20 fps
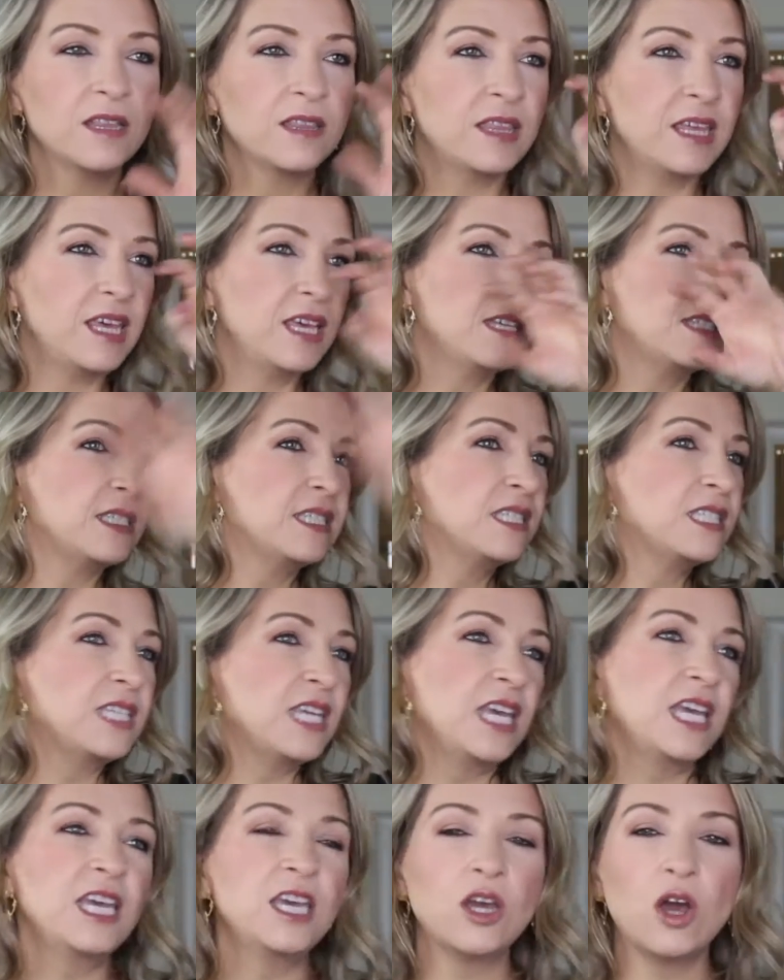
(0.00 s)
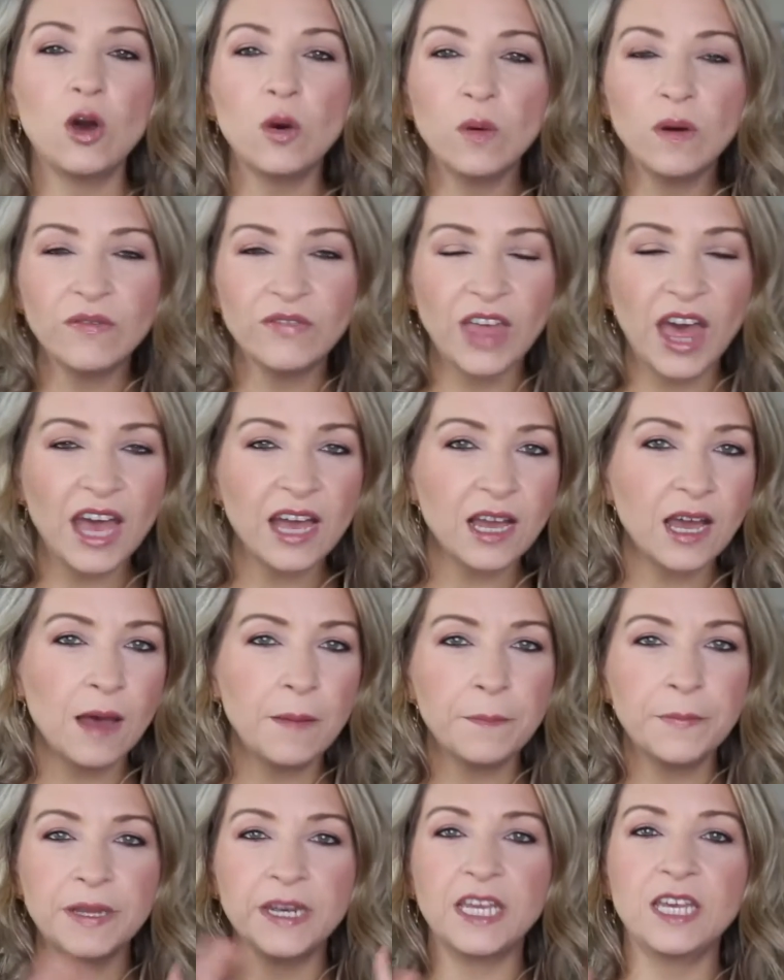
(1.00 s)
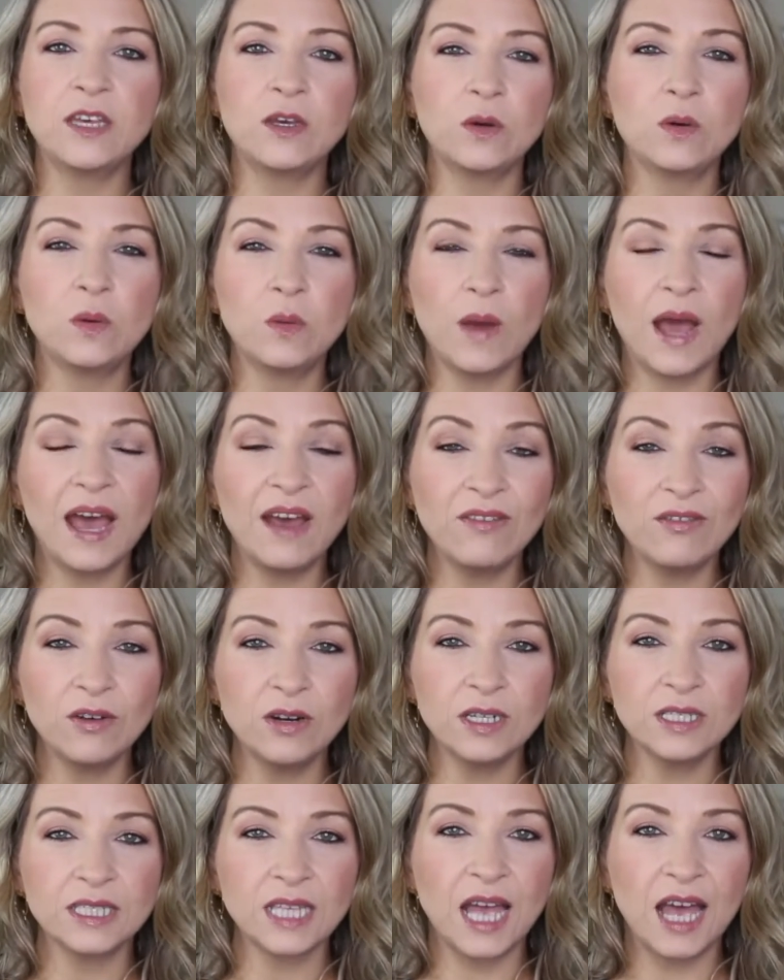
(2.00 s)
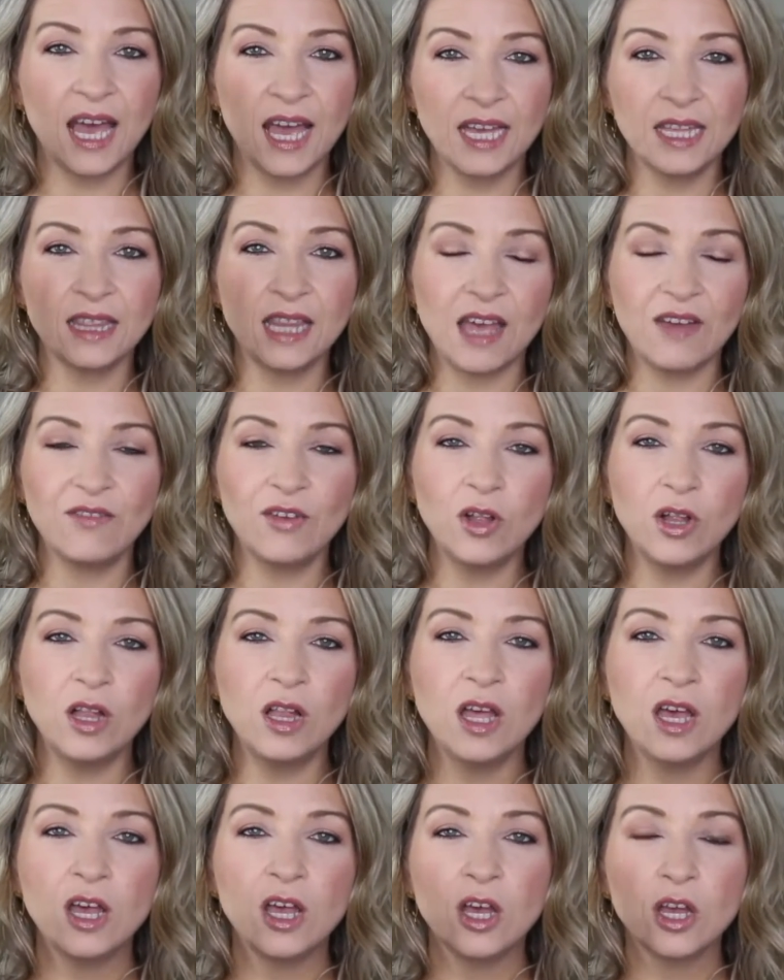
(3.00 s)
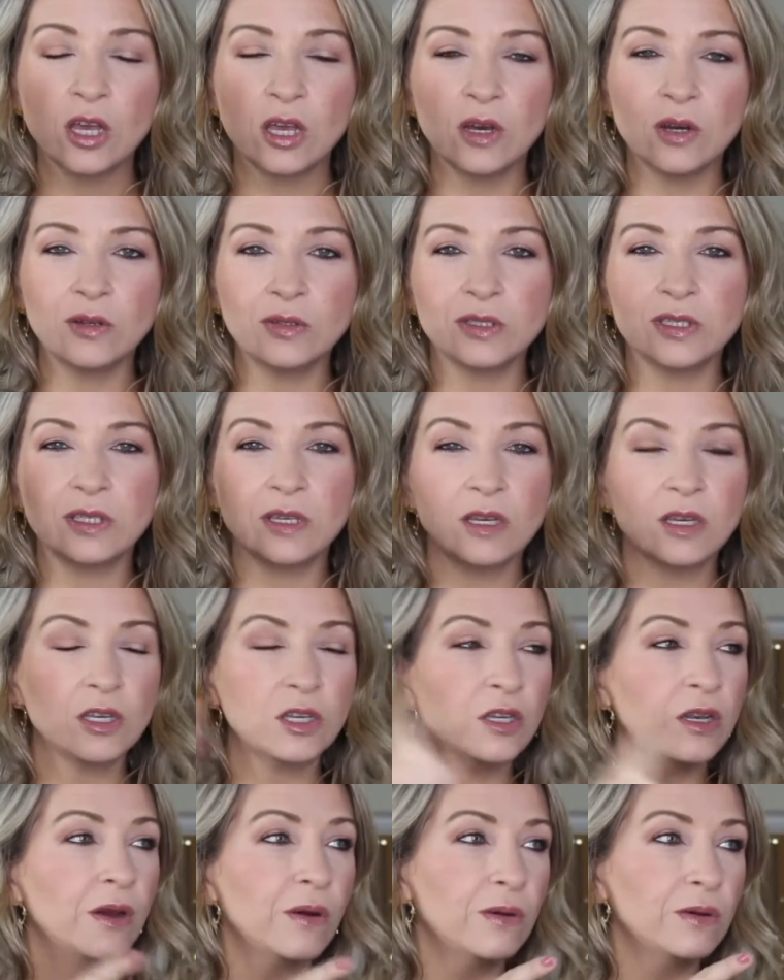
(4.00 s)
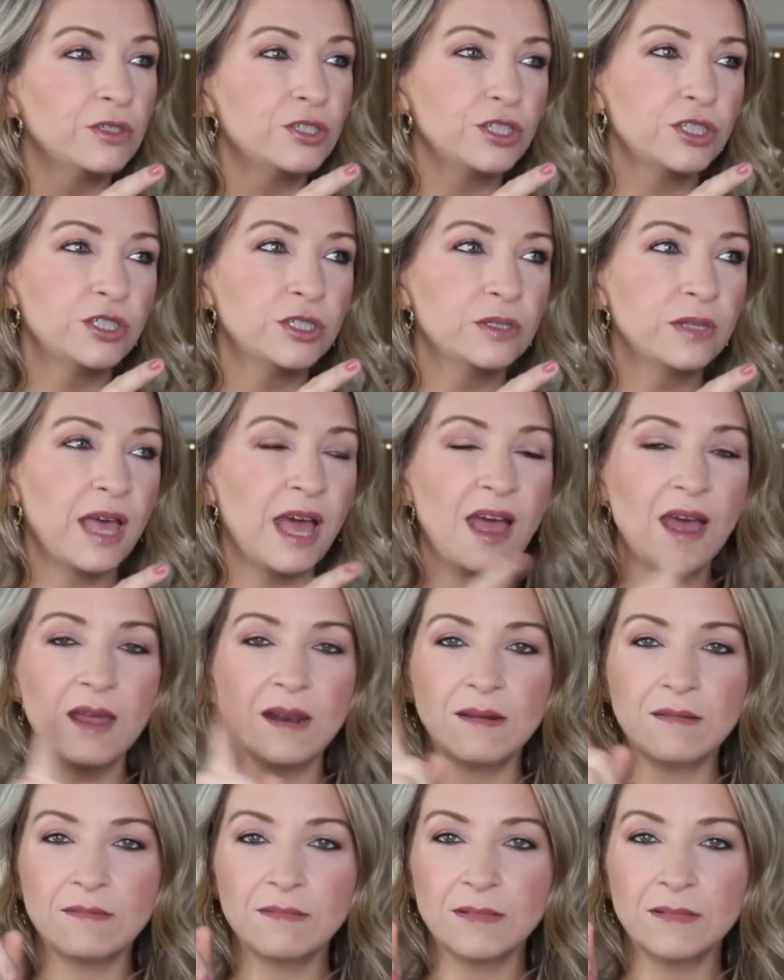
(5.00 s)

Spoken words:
the CEO of that company, whoever is high level, goes, you know who should do that?